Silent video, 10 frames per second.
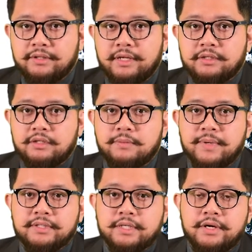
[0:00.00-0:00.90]
that the
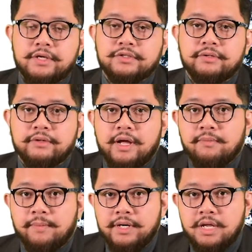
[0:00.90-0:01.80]
present national
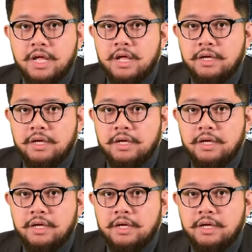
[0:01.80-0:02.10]
government